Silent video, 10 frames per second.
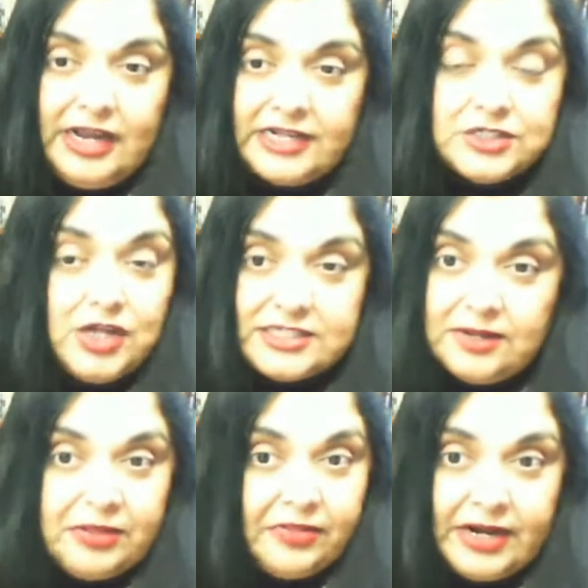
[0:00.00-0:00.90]
It's not
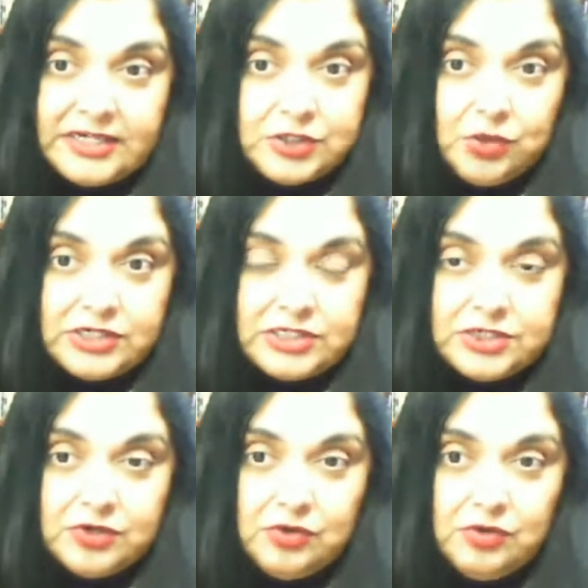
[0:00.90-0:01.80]
something that is taught in
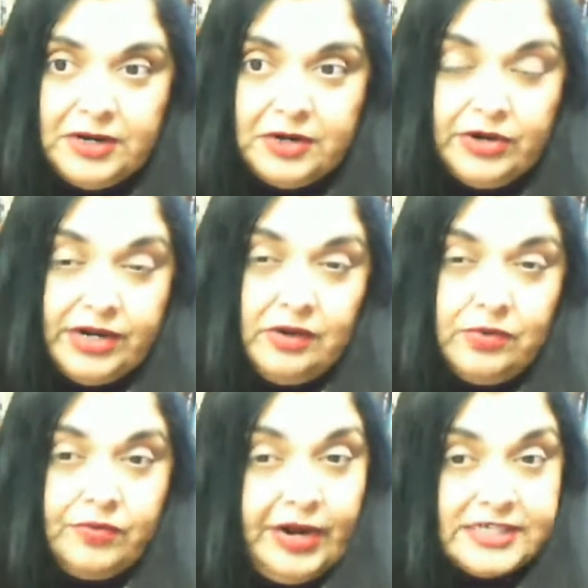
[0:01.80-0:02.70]
school, but
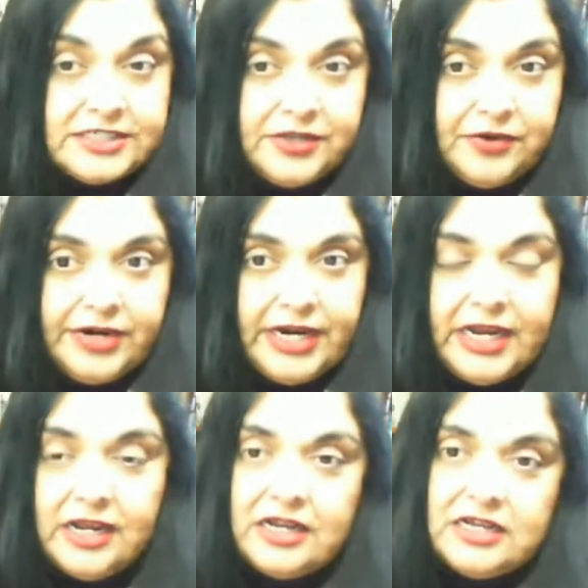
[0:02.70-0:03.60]
critical race
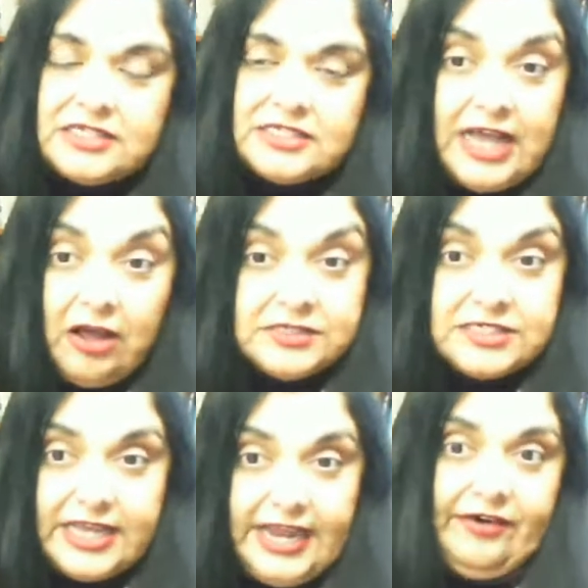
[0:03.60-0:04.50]
theory sounds
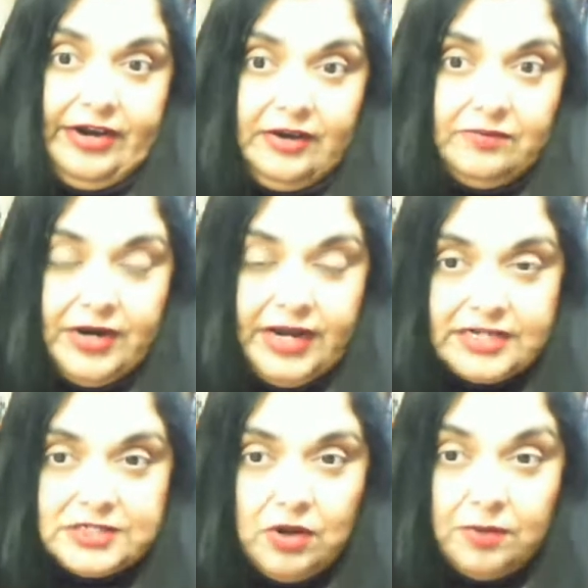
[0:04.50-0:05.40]
scary, right?
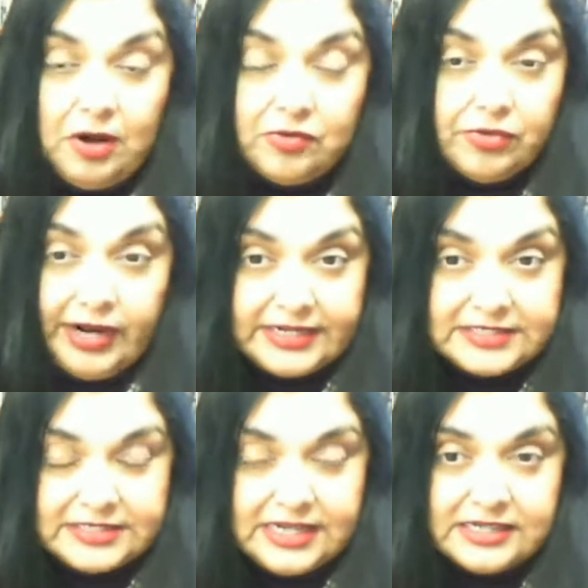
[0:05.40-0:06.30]
It's all about
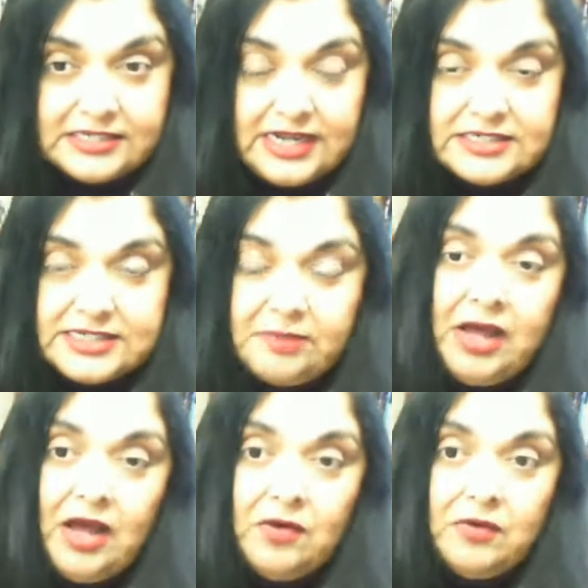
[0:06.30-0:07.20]
race, and
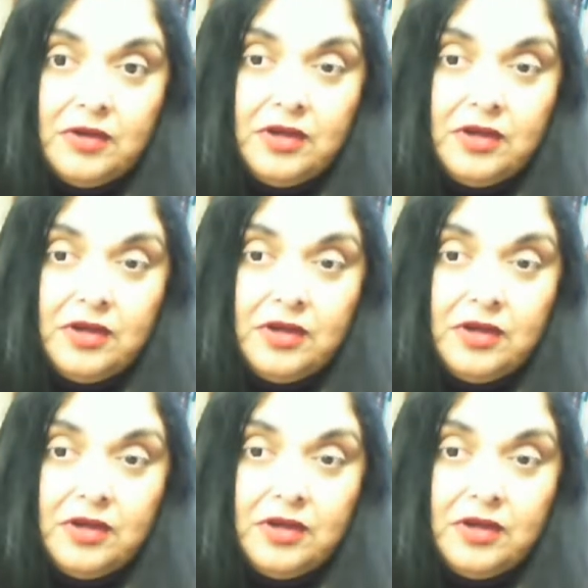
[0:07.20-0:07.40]
somehow